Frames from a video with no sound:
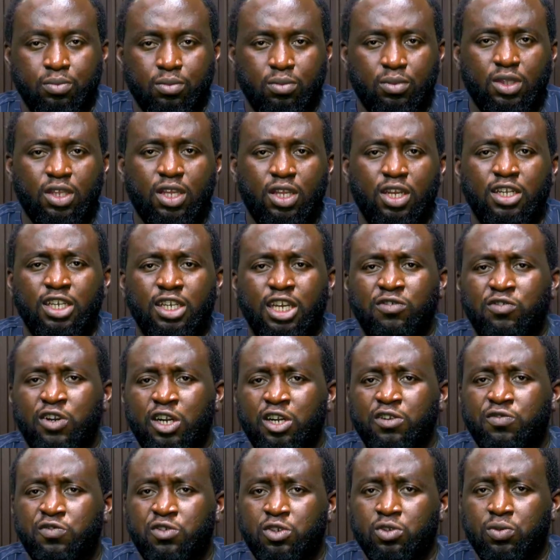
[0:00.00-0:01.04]
There are very
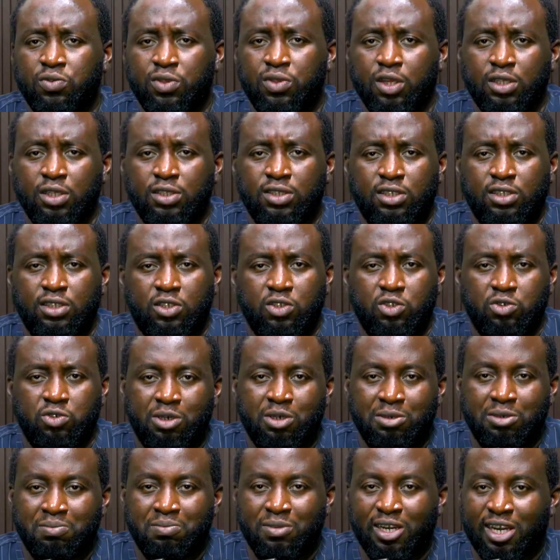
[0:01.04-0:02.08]
few things the human
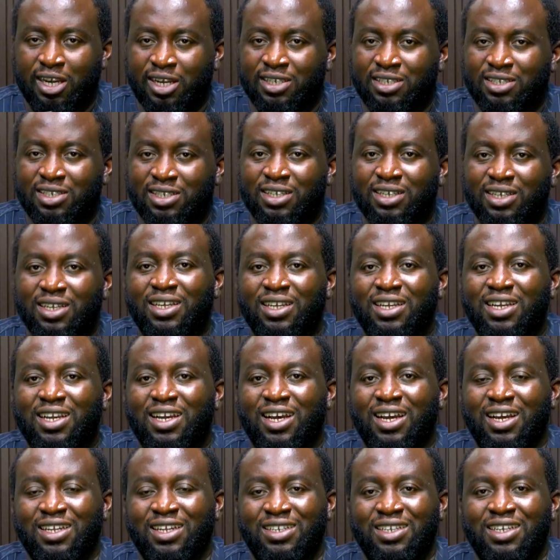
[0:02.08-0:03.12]
mind can
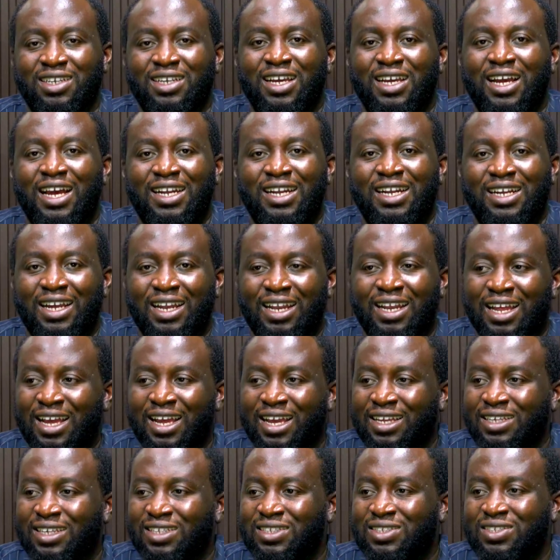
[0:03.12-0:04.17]
analyze,